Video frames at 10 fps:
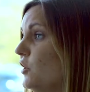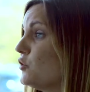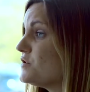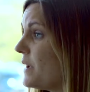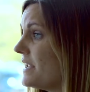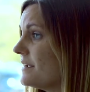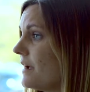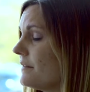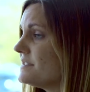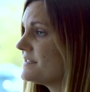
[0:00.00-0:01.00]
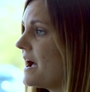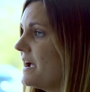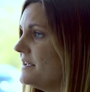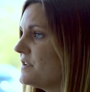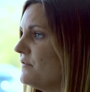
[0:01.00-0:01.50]
You know, depending on the
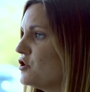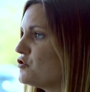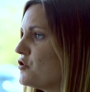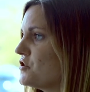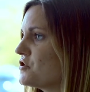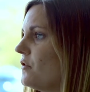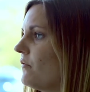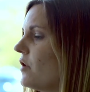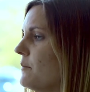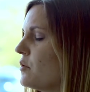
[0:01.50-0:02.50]
size of your traditional freight